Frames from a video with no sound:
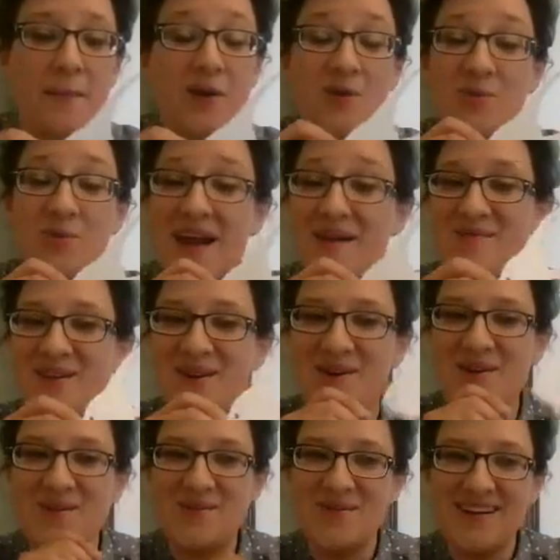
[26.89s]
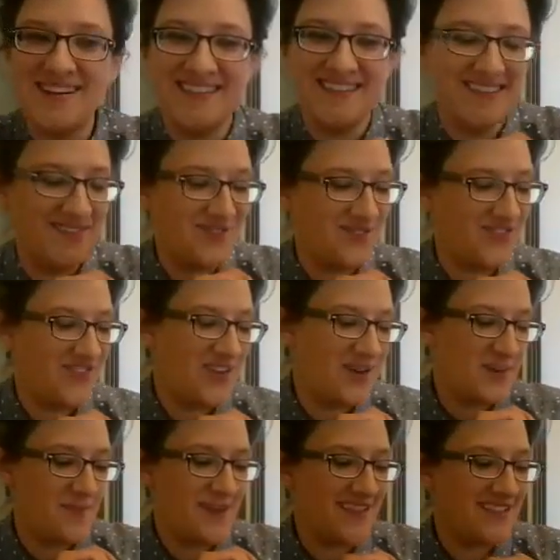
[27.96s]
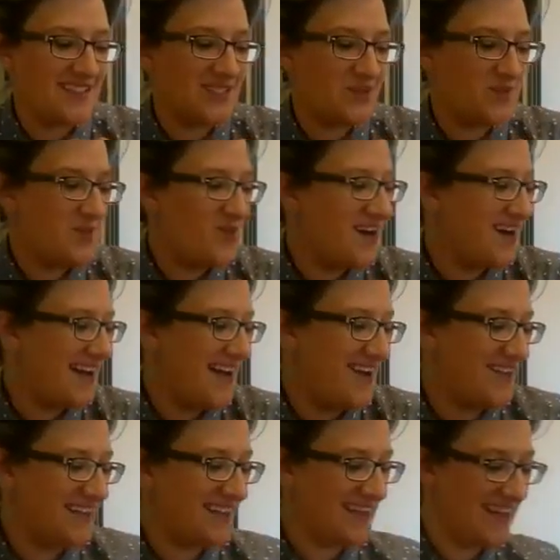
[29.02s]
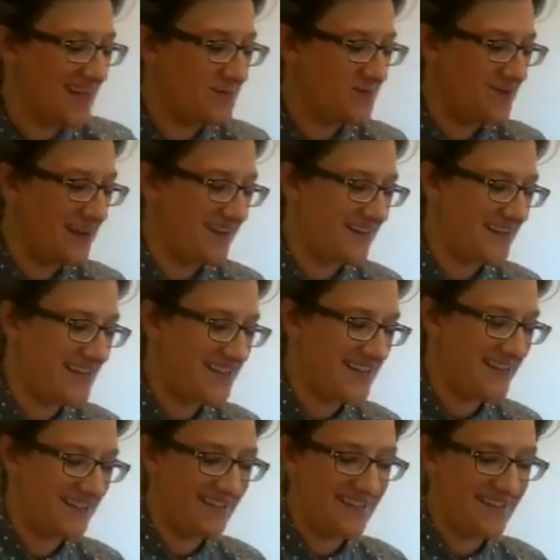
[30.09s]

grab and go from the Sweetwater County Library.